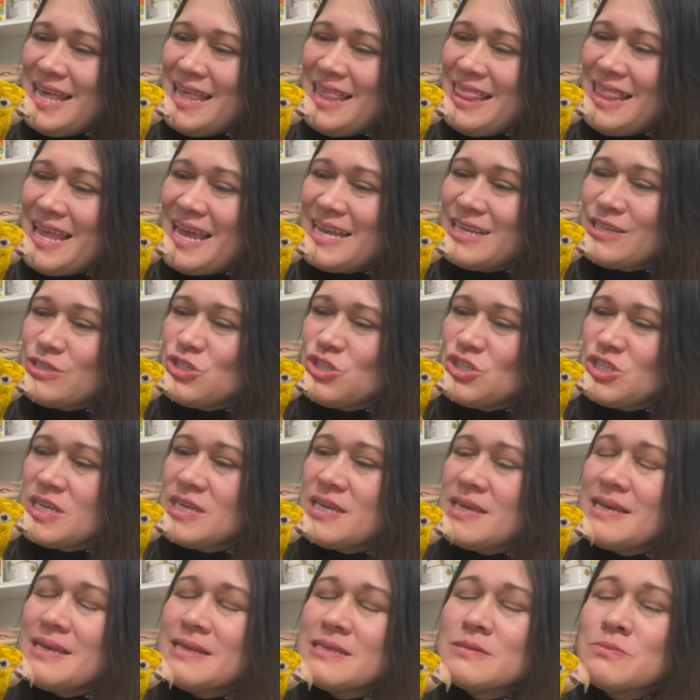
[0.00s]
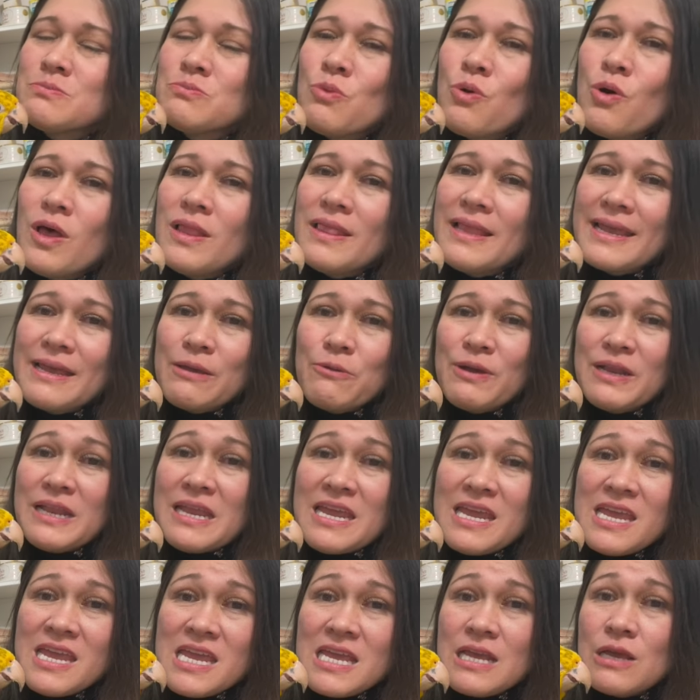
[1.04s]
Like, she is more like when
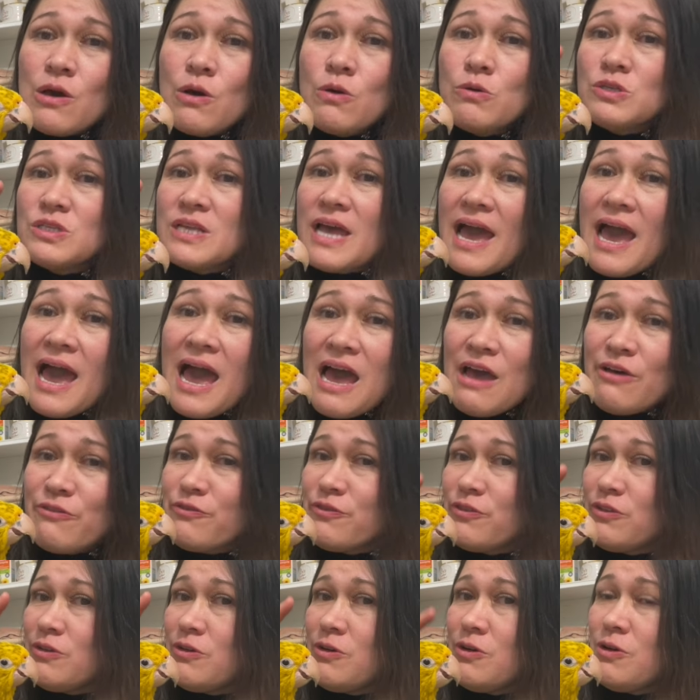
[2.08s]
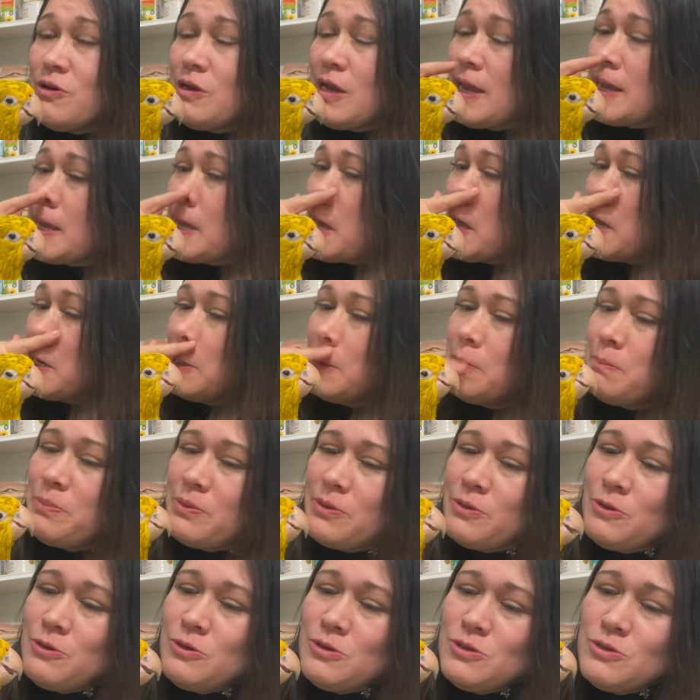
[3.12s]
he goes after like other
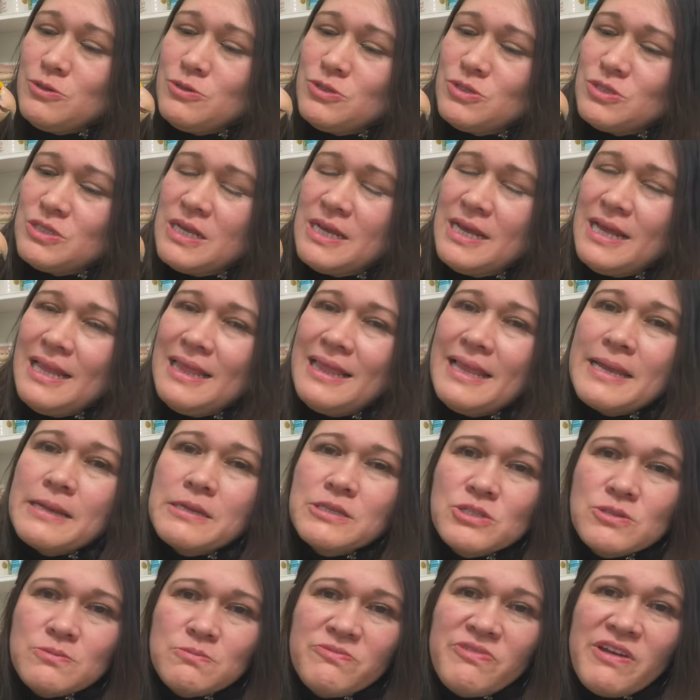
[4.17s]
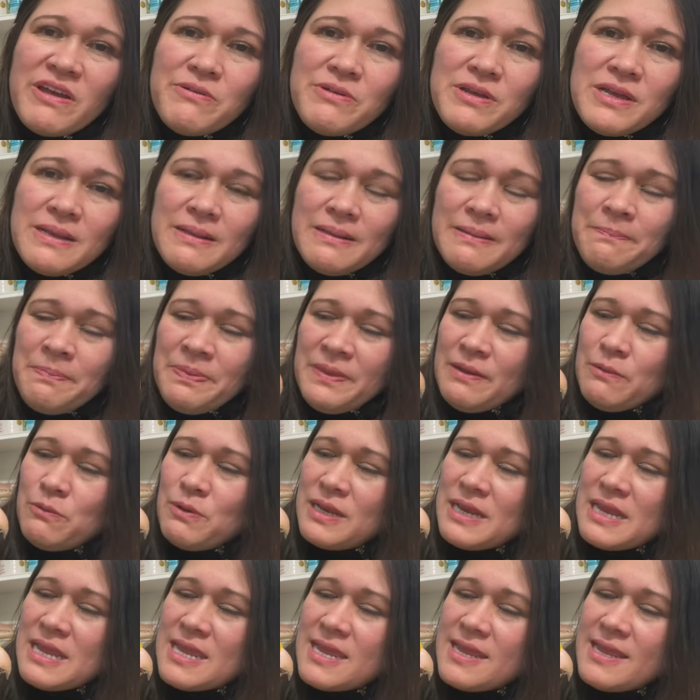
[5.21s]
birds, like very,
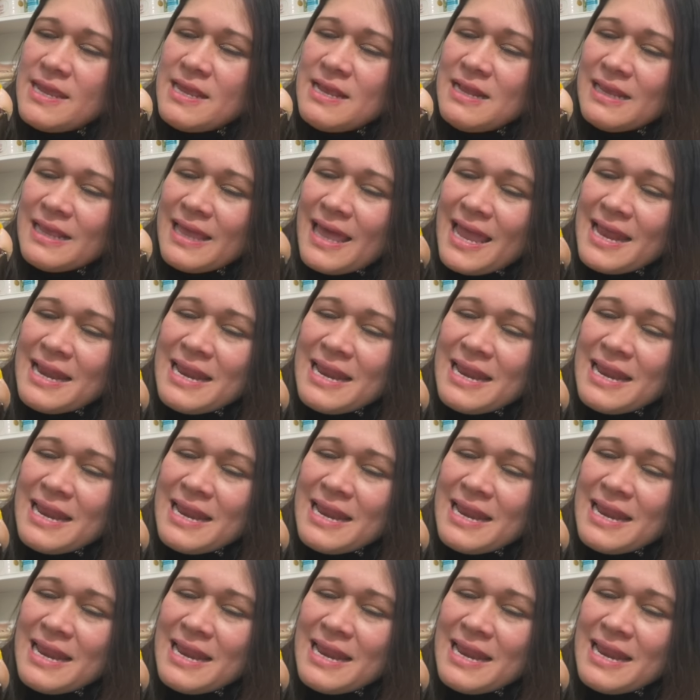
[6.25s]
when he kind